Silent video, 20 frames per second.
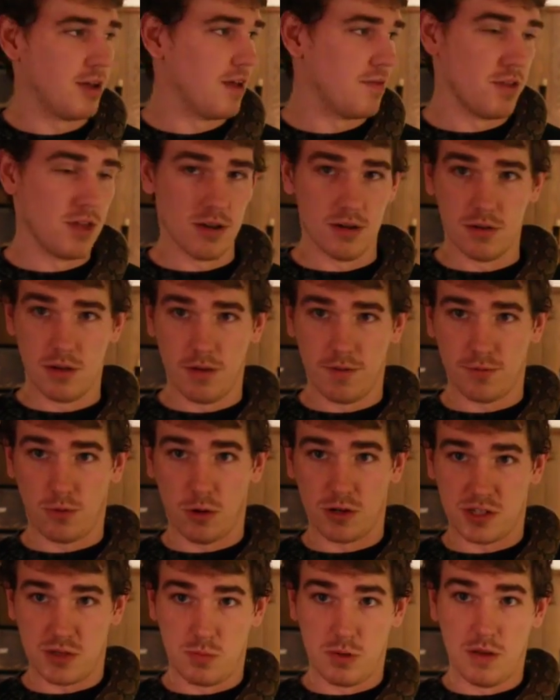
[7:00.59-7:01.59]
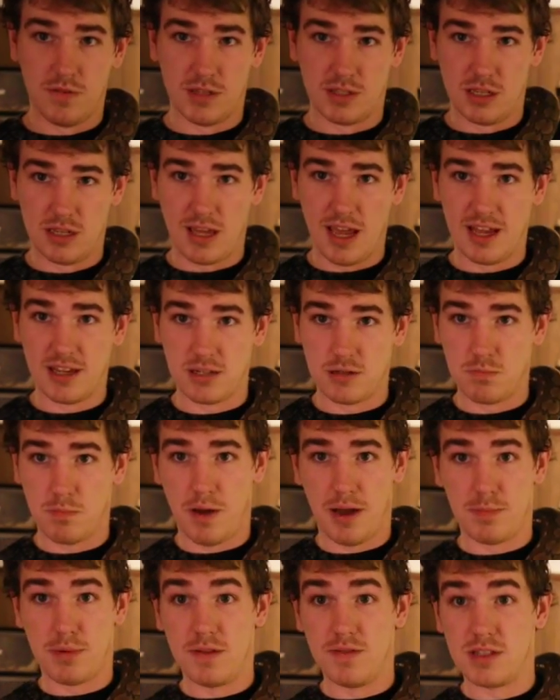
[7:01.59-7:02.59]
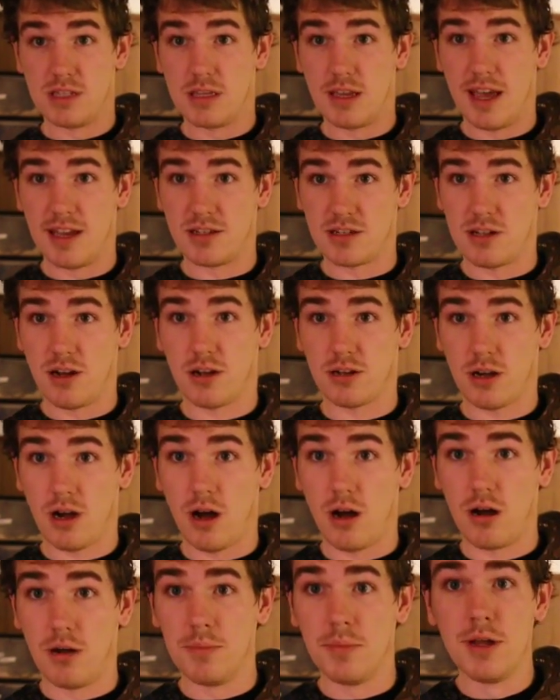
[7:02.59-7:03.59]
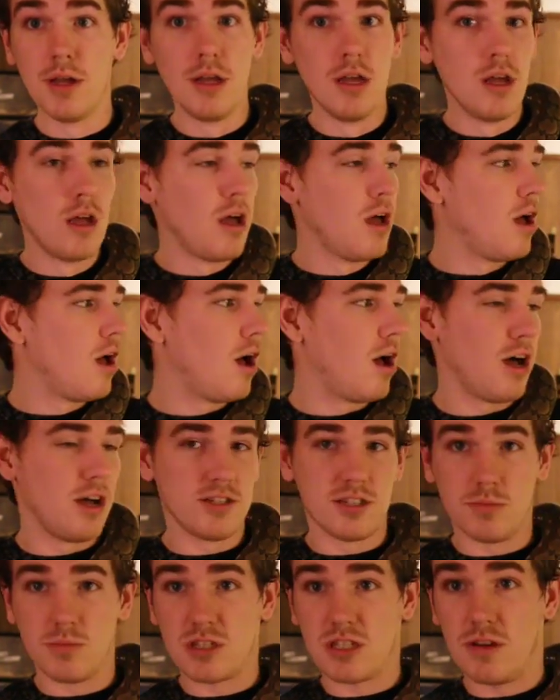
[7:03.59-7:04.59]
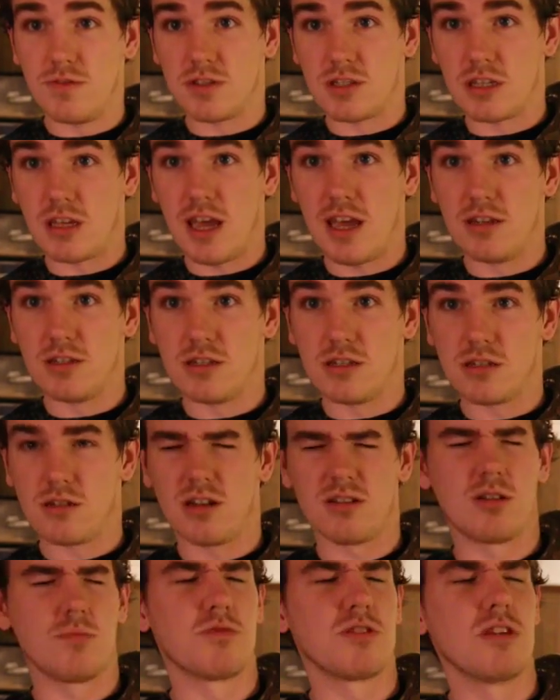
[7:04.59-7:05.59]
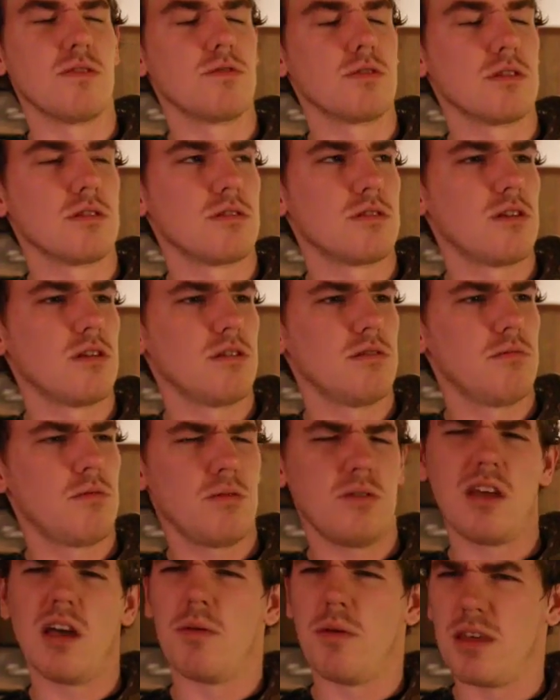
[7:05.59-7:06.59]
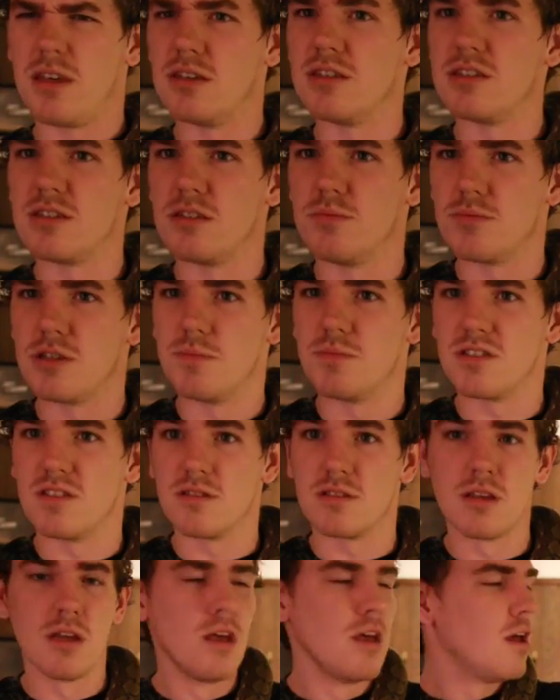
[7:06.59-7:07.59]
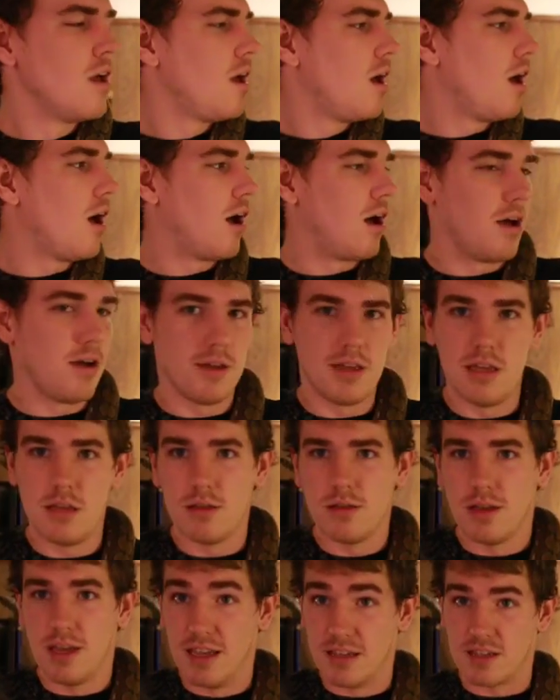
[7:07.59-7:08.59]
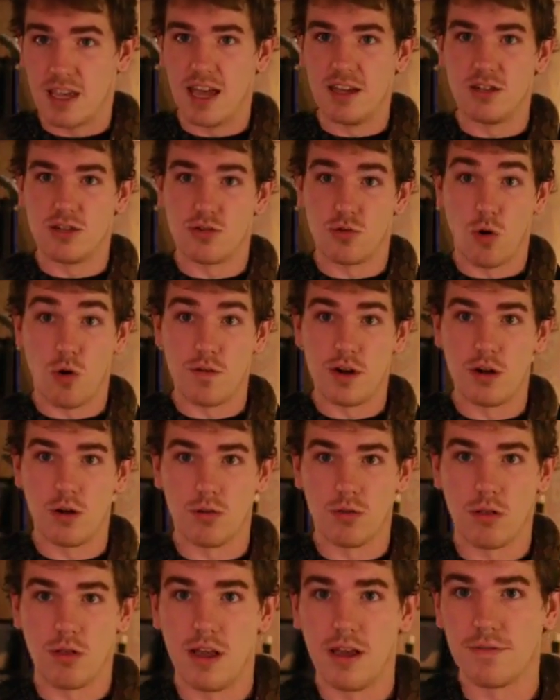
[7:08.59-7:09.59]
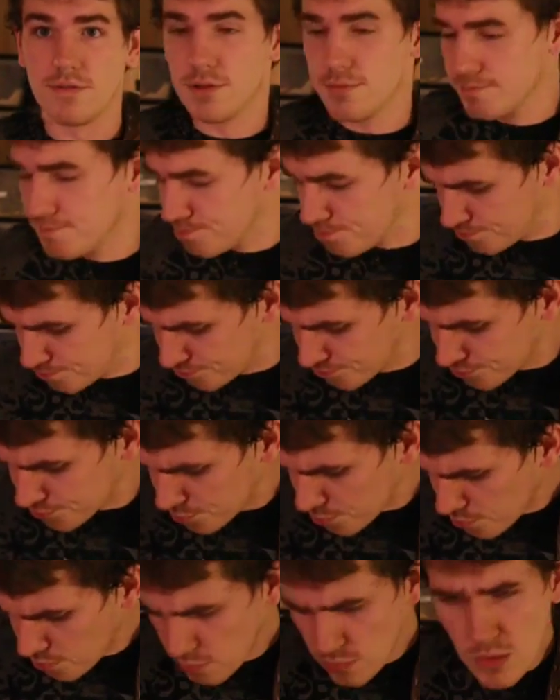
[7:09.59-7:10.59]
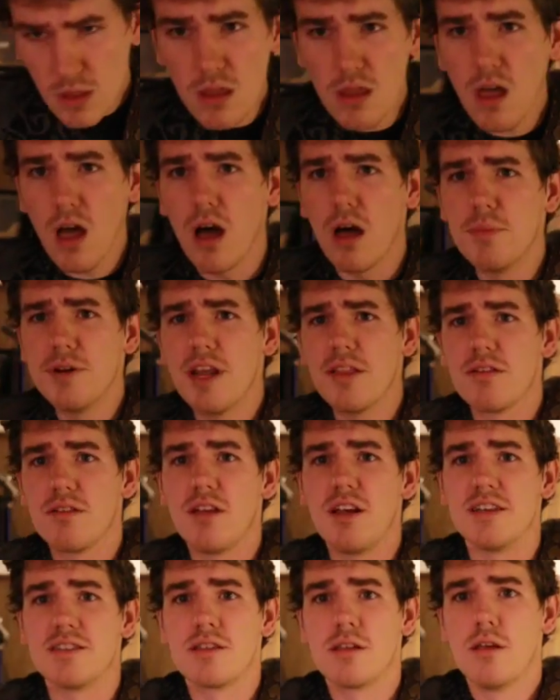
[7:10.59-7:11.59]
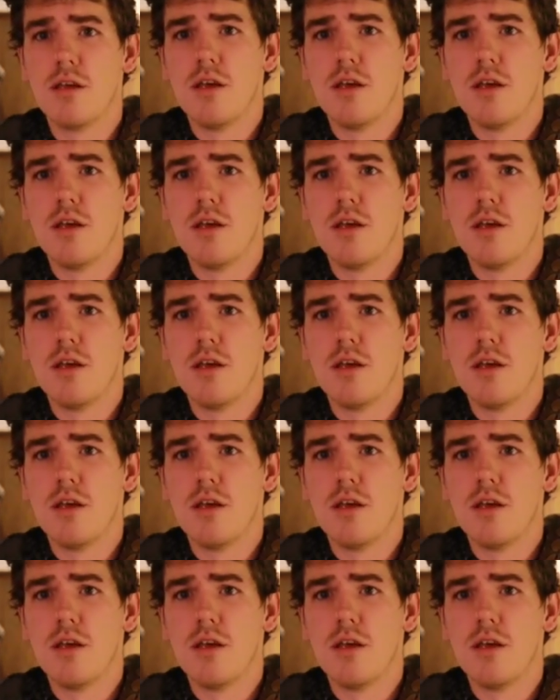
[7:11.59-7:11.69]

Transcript: and then of course PVC cage by PVCcage.com. Jim Stevenson cages, not Jim Stevenson's. Oh yeah, I think it is Jim Stevenson's. His cages are over here on the left. But nonetheless,